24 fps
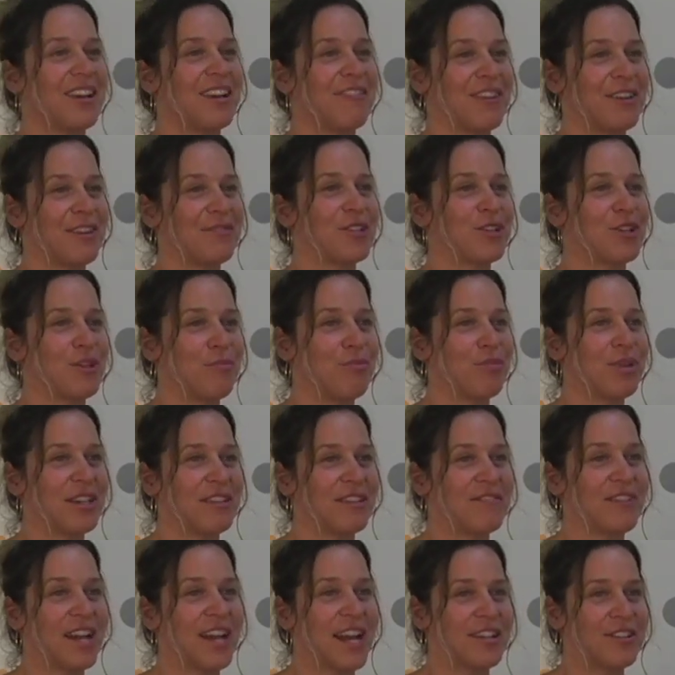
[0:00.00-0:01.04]
when we
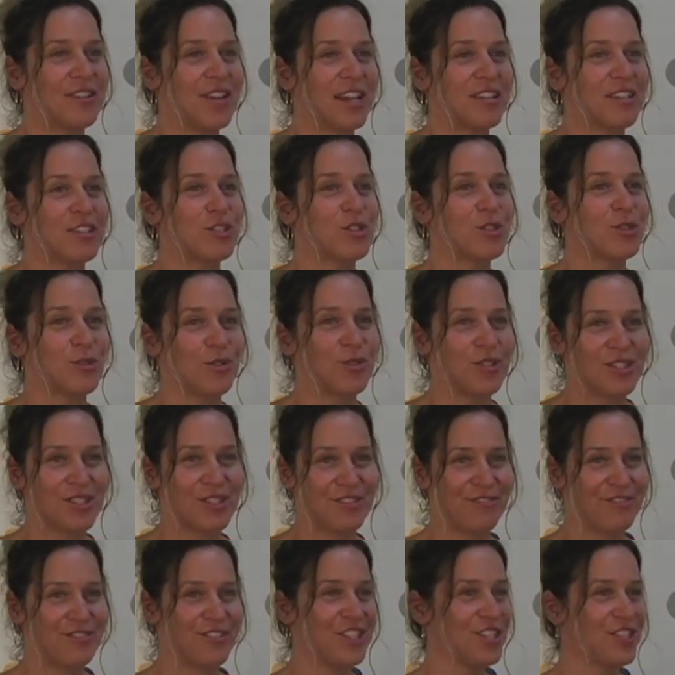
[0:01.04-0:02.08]
compared value-added scores
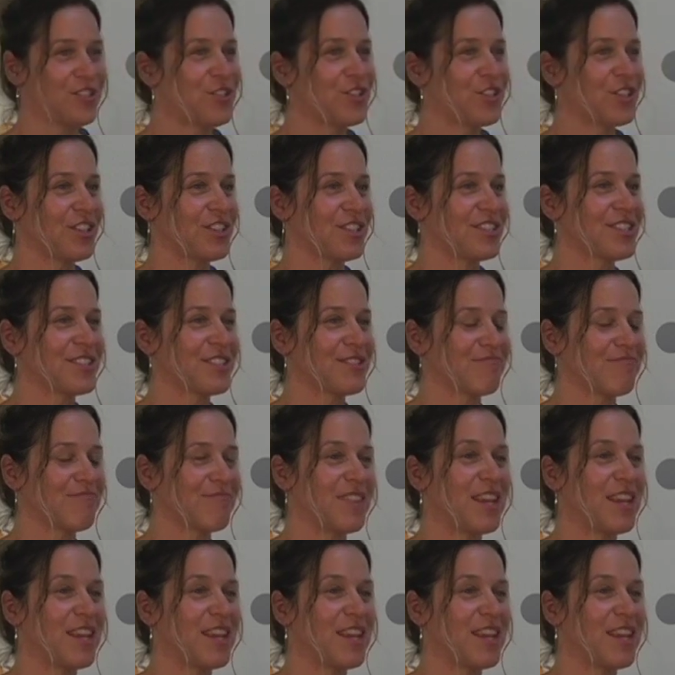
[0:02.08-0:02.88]
of teachers,